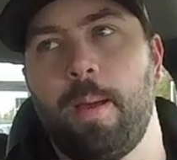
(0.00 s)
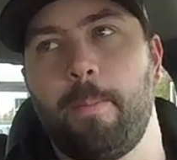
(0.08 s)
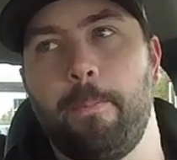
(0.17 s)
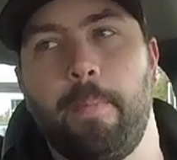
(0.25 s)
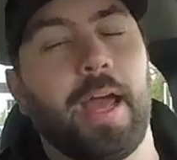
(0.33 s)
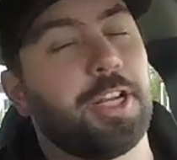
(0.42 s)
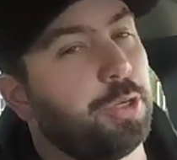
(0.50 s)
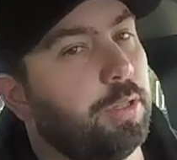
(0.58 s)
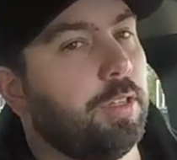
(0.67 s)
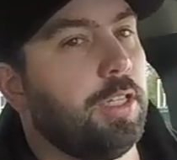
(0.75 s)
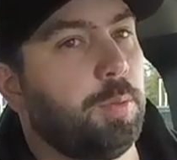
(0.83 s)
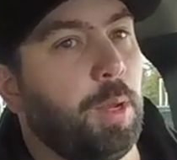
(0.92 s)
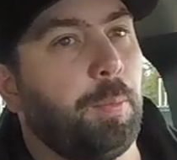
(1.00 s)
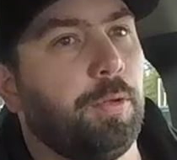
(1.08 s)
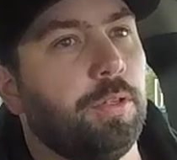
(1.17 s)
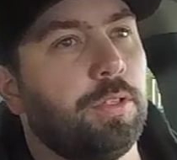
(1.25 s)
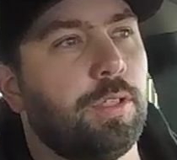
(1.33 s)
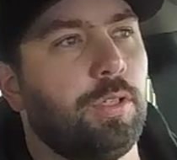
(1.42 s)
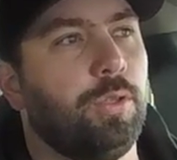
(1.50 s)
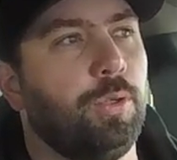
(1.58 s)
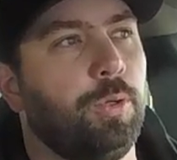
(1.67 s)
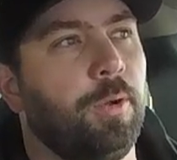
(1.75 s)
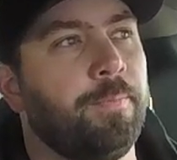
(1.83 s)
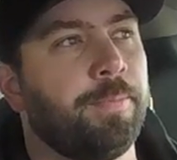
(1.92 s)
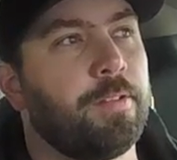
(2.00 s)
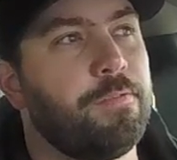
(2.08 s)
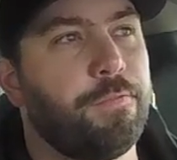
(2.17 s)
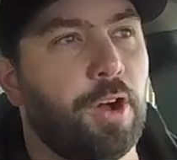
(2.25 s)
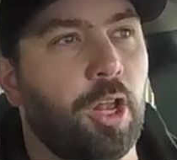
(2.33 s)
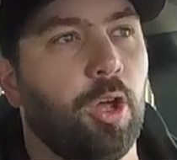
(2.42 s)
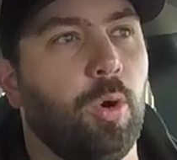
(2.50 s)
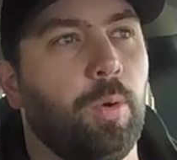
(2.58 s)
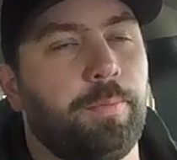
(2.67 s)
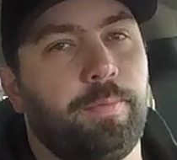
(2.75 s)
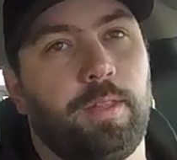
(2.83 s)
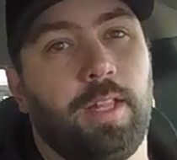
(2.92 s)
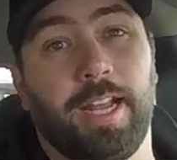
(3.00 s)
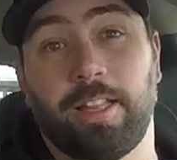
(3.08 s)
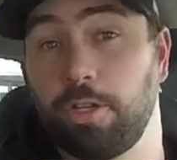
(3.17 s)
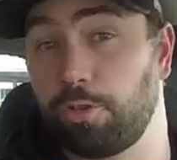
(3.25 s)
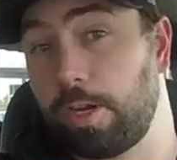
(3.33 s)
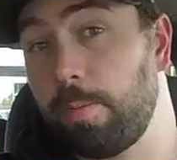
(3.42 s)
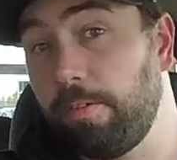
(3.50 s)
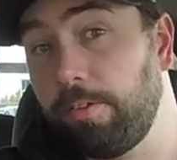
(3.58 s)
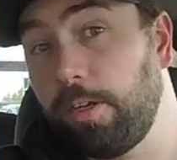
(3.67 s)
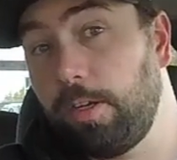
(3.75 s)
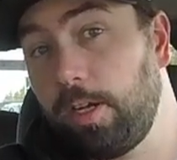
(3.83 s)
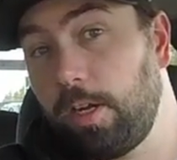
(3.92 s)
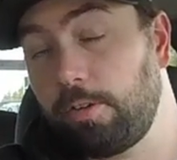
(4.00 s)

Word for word: mesh with these people to follow like the dream of a,